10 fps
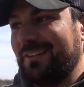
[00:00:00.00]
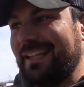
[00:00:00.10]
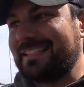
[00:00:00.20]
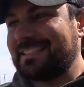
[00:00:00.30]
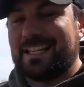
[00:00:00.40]

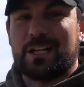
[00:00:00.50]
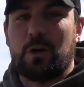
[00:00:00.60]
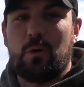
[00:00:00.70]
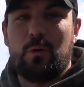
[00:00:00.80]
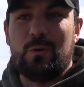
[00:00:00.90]
less
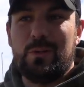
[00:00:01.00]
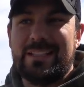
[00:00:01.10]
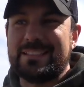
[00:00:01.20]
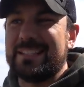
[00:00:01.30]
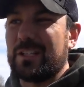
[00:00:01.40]

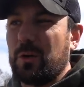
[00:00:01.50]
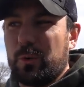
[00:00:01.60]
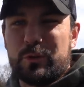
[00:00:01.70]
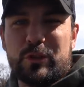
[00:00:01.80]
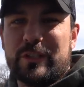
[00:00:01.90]
than a
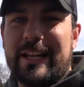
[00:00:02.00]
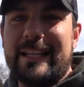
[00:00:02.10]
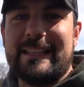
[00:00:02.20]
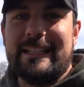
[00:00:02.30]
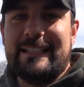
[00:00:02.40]
quarter or an
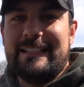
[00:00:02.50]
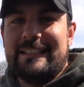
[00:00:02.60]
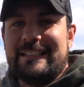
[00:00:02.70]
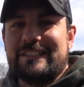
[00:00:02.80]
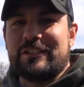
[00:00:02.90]

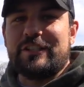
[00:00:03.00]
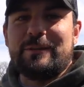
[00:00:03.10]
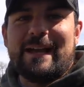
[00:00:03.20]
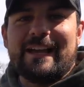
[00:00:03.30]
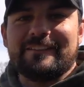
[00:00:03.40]
eighth. So
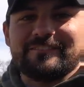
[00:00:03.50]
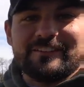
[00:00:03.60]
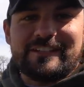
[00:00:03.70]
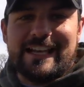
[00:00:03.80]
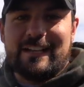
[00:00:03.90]
you add
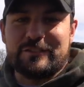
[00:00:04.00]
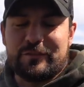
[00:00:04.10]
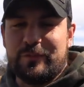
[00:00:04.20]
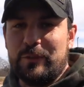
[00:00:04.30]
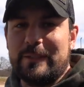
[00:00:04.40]
50 gallons
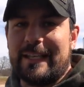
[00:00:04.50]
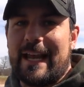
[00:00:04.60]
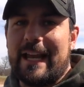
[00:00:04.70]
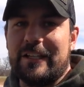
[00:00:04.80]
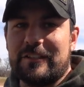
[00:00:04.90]
of fuel in
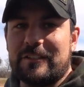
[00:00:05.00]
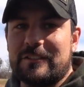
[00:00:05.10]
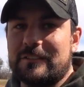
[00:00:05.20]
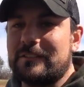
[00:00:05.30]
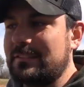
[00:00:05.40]
that,
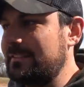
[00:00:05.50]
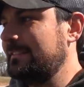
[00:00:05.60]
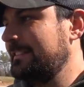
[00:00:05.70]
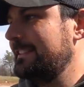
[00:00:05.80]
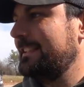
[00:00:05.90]
you're
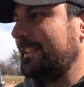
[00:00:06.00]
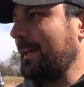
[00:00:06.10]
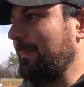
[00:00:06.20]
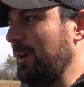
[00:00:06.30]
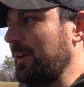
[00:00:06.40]
a
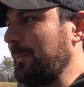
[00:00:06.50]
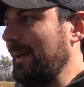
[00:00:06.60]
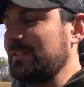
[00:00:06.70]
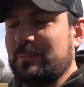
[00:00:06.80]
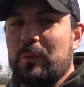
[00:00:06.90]
couple hundred
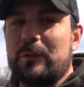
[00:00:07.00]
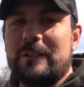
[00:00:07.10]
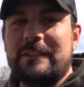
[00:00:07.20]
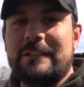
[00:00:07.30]
pounds more.